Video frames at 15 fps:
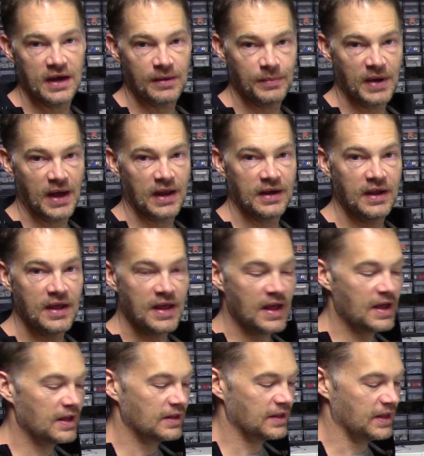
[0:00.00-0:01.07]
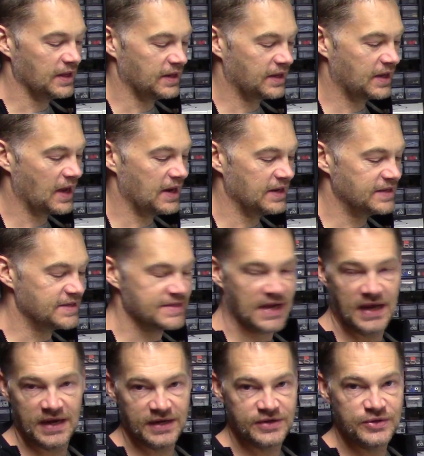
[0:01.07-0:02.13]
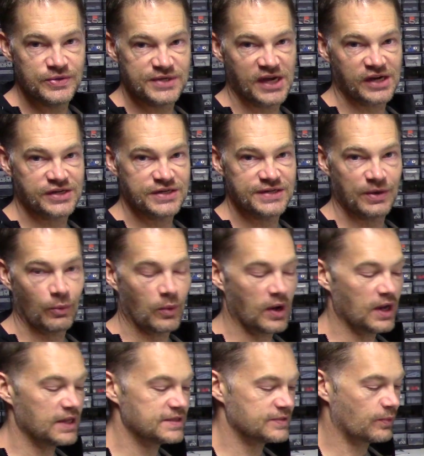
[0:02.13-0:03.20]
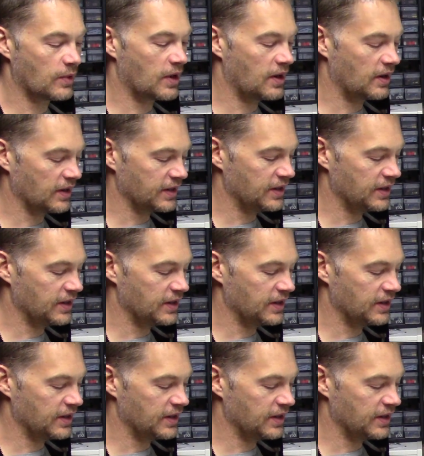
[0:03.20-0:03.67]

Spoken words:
I'm not like kind of designing two sections at once where,